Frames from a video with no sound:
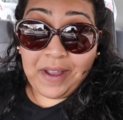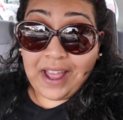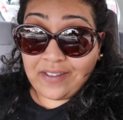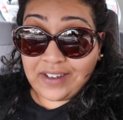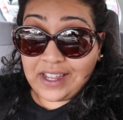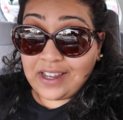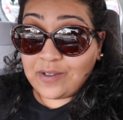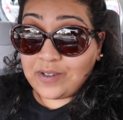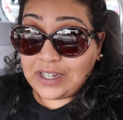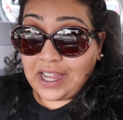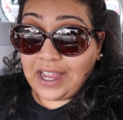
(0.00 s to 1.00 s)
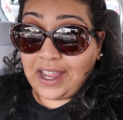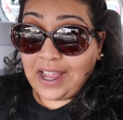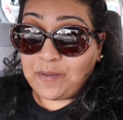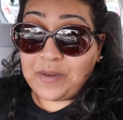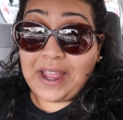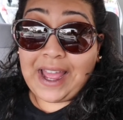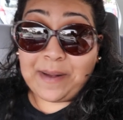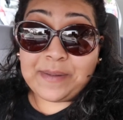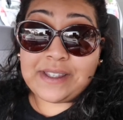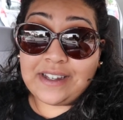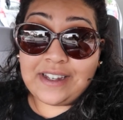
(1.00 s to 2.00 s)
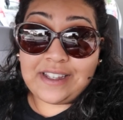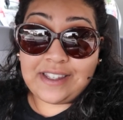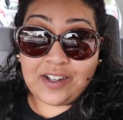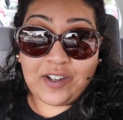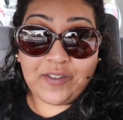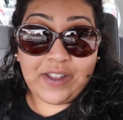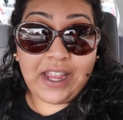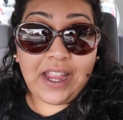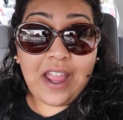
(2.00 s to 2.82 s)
We haven't eaten all day and we're absolutely starving.